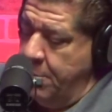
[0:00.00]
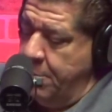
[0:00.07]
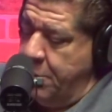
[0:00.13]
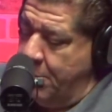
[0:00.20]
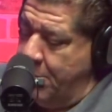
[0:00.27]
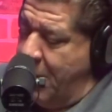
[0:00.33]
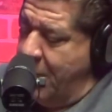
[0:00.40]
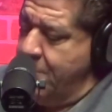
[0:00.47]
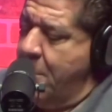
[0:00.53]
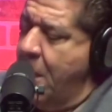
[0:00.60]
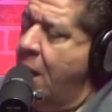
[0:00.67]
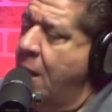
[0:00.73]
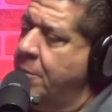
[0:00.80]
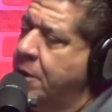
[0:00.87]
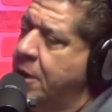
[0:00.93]
But my
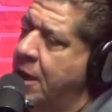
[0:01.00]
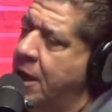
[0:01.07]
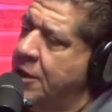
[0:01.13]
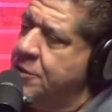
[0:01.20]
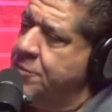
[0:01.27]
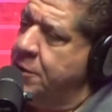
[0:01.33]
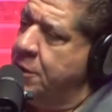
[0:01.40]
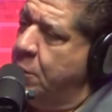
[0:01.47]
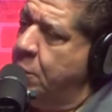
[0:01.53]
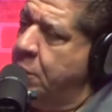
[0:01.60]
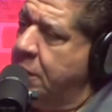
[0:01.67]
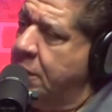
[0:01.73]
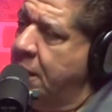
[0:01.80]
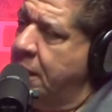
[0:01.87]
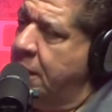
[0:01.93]
mom could ask me a
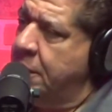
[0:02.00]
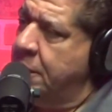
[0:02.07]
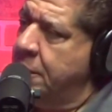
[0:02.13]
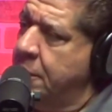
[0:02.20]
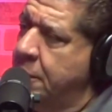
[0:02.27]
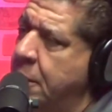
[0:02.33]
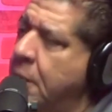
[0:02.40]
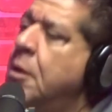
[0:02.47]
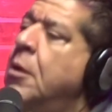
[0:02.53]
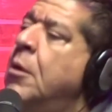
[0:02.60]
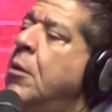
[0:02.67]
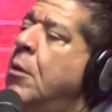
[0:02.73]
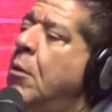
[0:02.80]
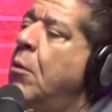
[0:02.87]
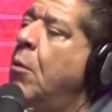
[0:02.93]
week later,
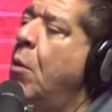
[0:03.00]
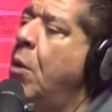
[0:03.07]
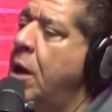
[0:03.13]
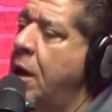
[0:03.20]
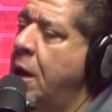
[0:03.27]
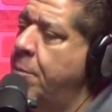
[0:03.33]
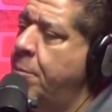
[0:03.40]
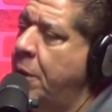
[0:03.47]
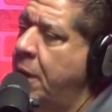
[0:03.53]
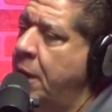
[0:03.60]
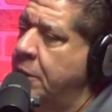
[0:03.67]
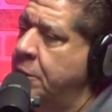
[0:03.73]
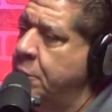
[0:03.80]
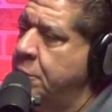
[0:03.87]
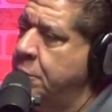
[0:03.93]
what did I
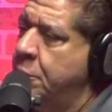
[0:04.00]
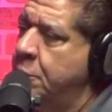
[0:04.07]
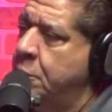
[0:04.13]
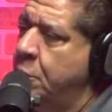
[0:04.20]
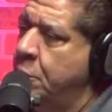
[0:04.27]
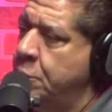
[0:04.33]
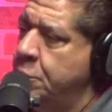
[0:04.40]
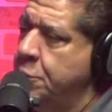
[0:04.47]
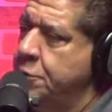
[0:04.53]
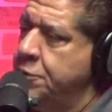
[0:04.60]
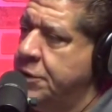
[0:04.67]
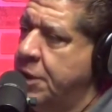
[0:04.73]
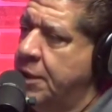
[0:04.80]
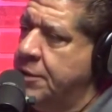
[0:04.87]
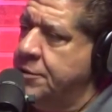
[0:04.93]
play two
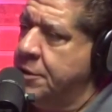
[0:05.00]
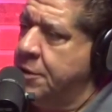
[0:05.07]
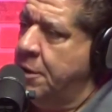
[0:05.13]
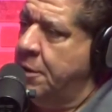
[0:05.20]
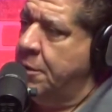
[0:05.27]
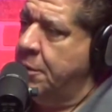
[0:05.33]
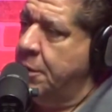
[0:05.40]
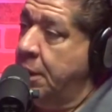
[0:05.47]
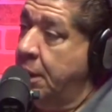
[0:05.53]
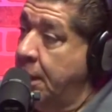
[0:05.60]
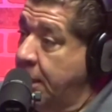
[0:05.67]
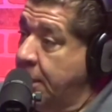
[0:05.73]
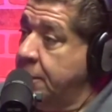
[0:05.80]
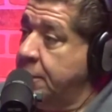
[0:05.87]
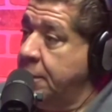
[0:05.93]
Tuesdays ago? And
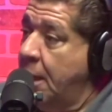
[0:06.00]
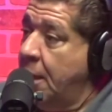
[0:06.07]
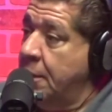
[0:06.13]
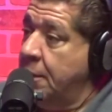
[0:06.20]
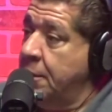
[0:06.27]
I could tell her.